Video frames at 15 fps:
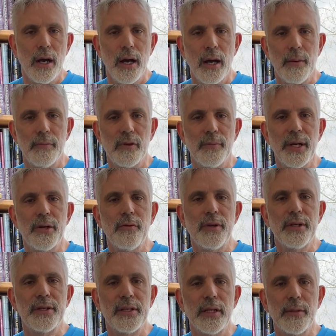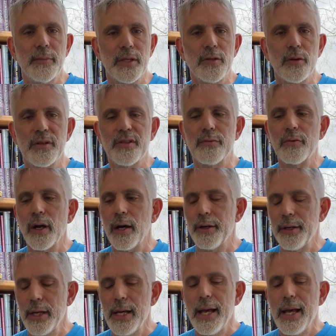Rabbeinu Nissim, he's known as the Ron,